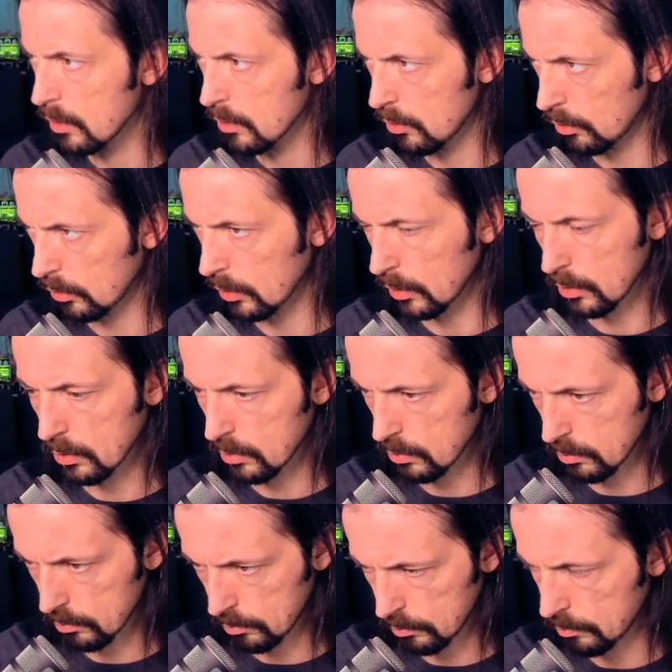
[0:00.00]
Okay.
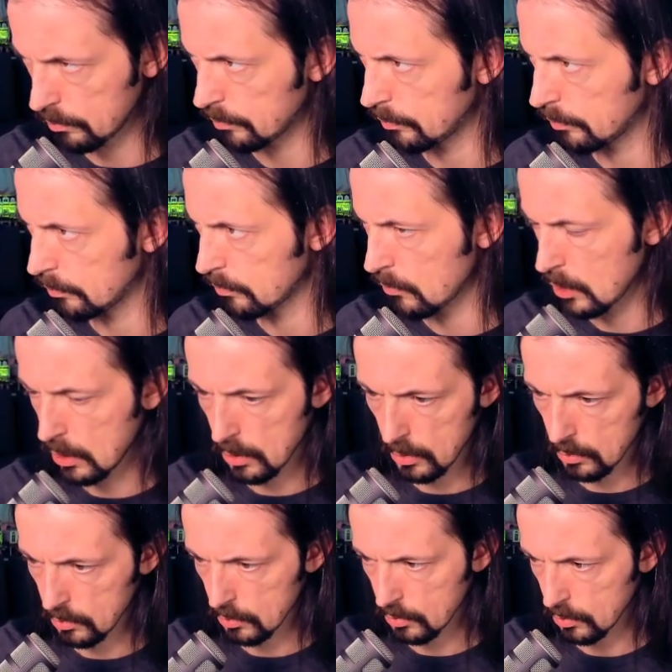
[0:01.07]

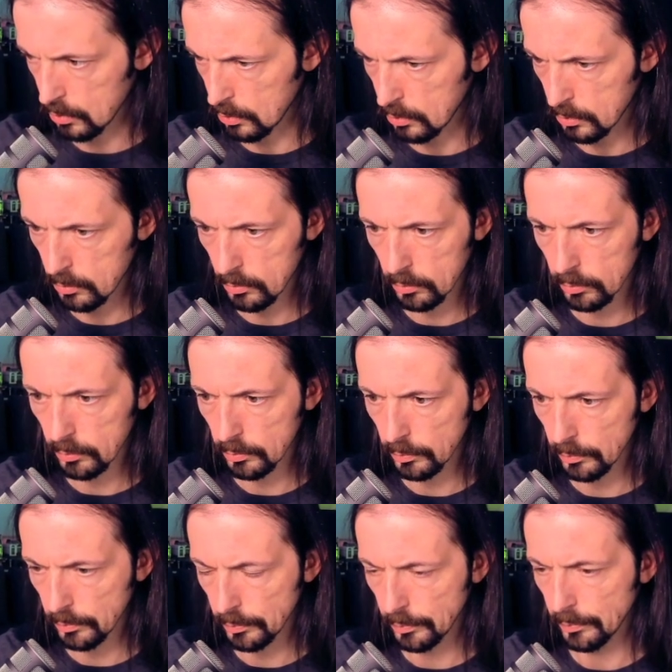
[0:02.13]
So,
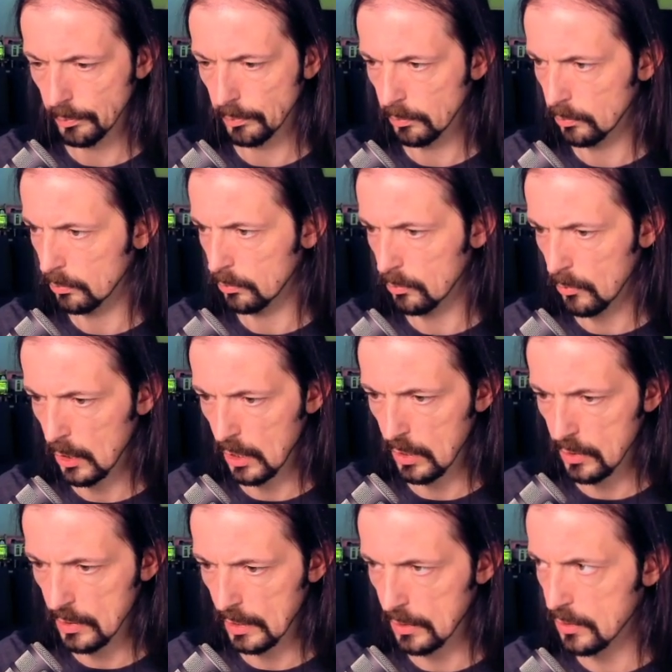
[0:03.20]
is
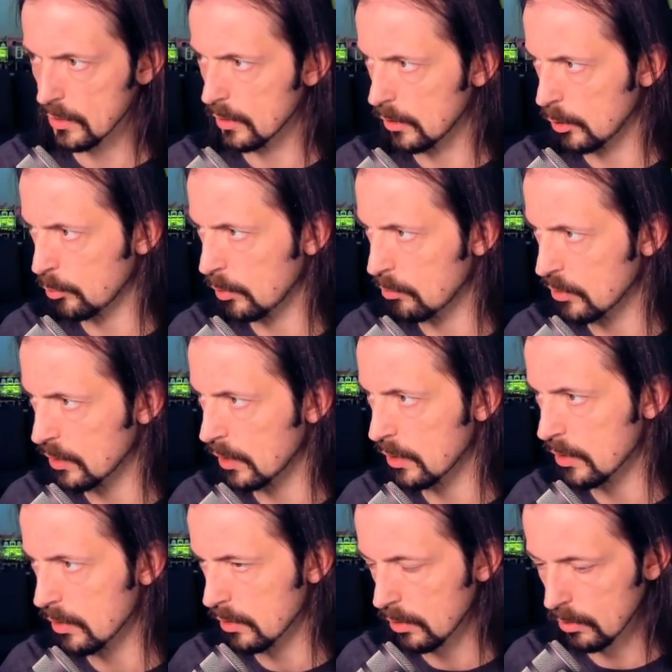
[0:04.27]
that still an
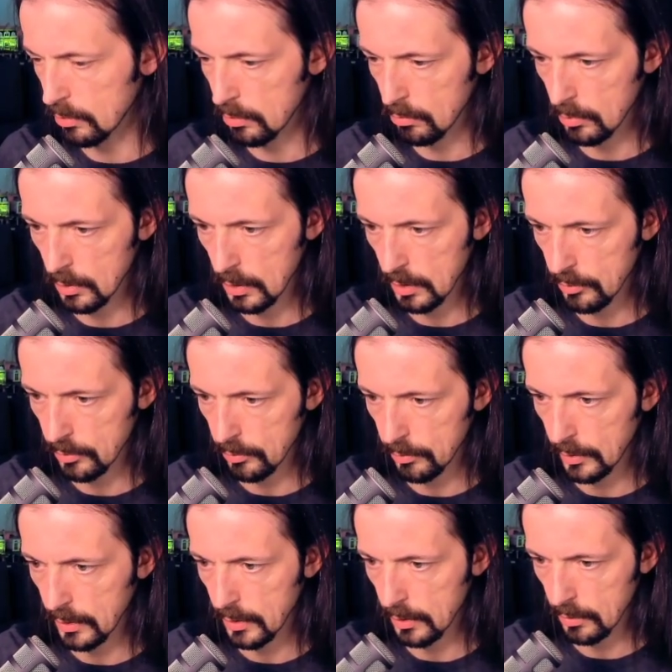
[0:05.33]
optimization though? We'll have to
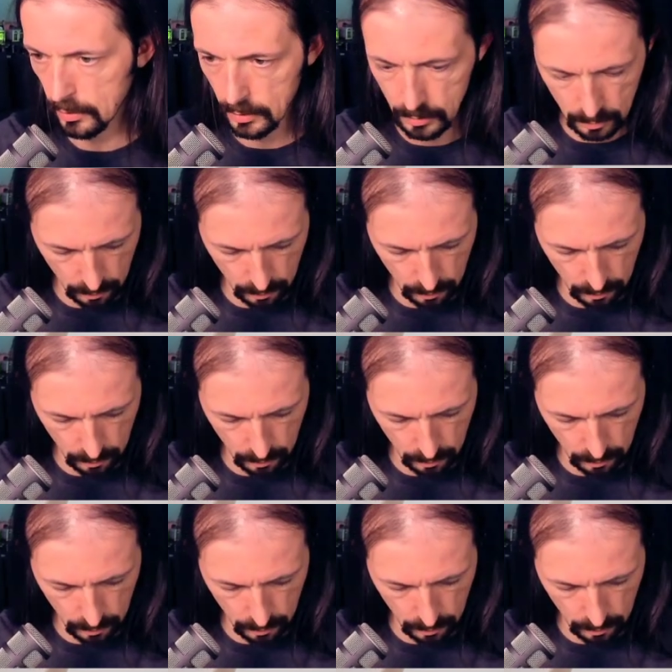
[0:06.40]
find out now.